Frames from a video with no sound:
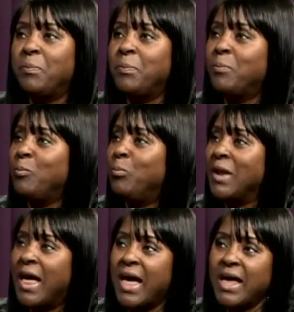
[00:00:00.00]

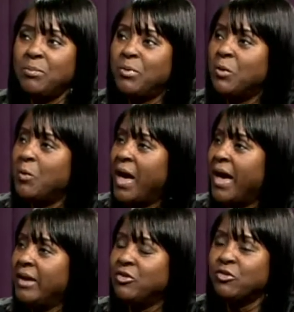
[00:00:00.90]
blonde,
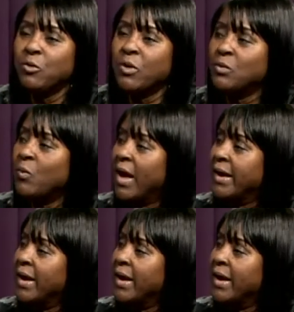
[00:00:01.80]
blue-eyed, short white